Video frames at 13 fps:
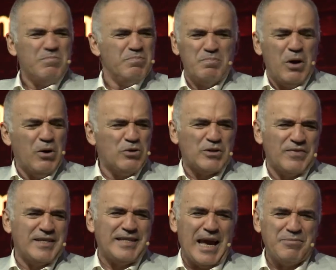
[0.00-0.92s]
Most of
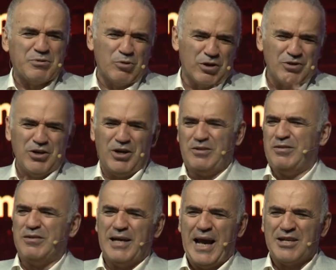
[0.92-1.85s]
these games were not
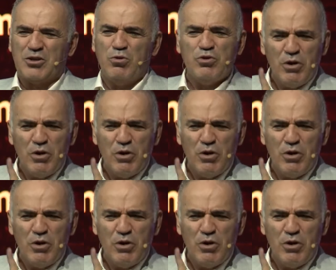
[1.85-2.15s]
as good.